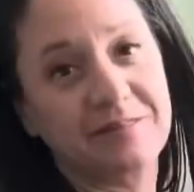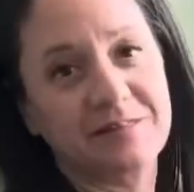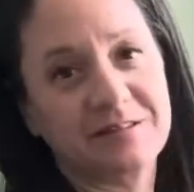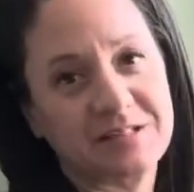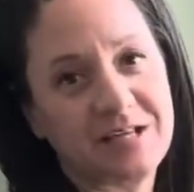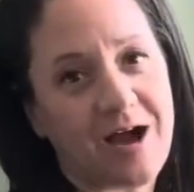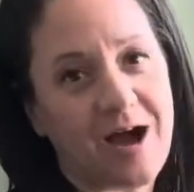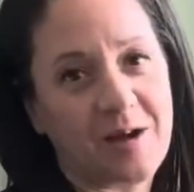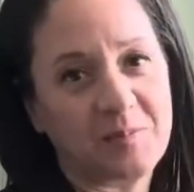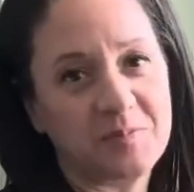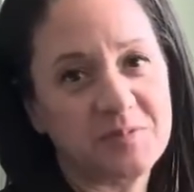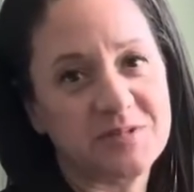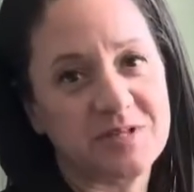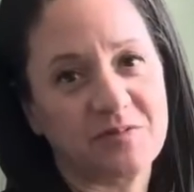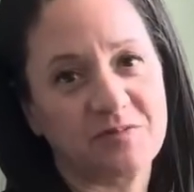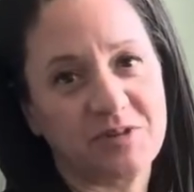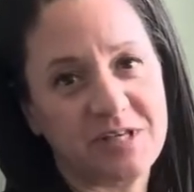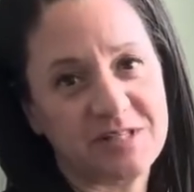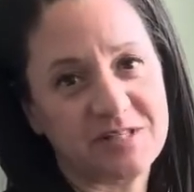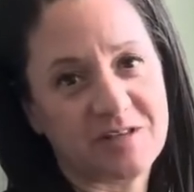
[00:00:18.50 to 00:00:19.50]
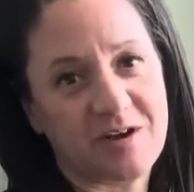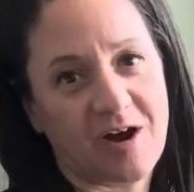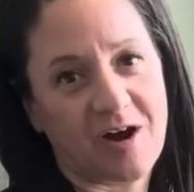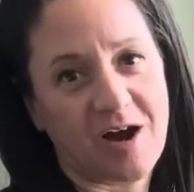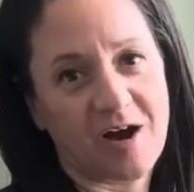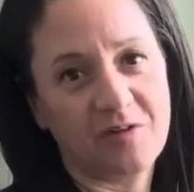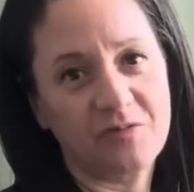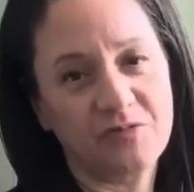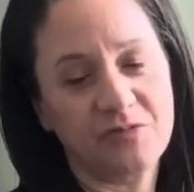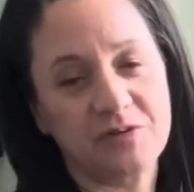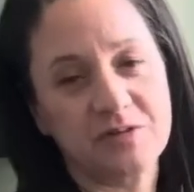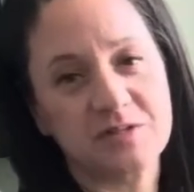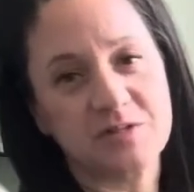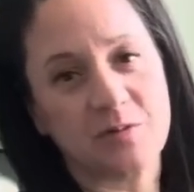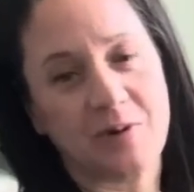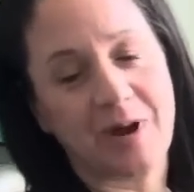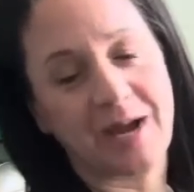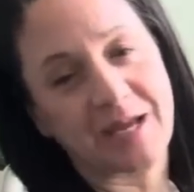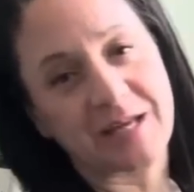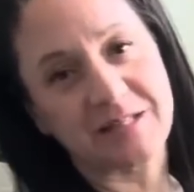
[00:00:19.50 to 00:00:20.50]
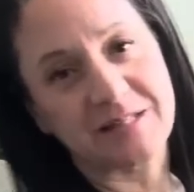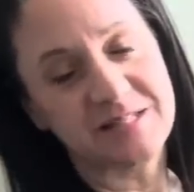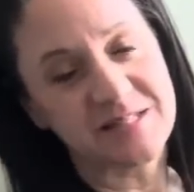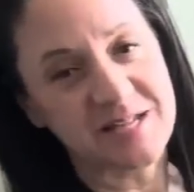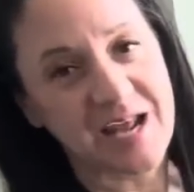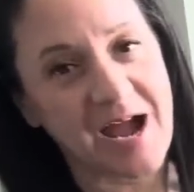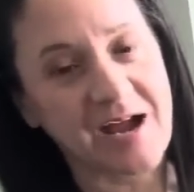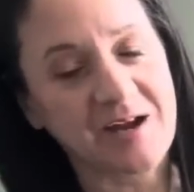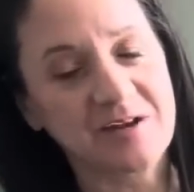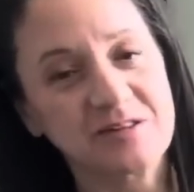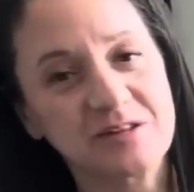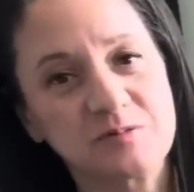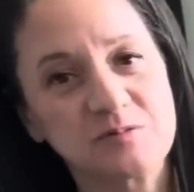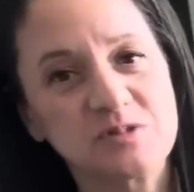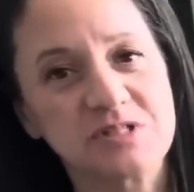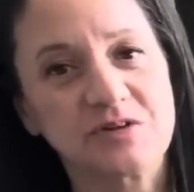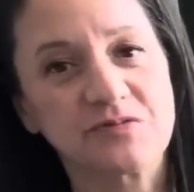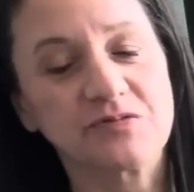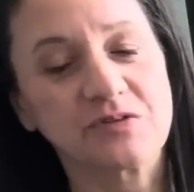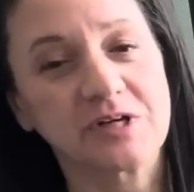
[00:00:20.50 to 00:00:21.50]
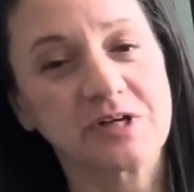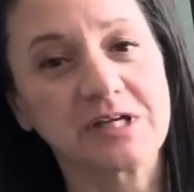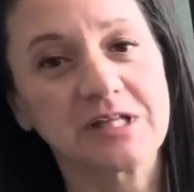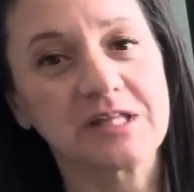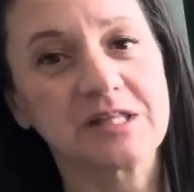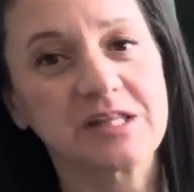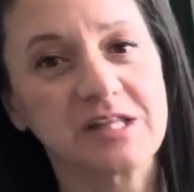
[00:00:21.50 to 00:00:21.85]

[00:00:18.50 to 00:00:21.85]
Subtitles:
the tops of these off so I can stack them different.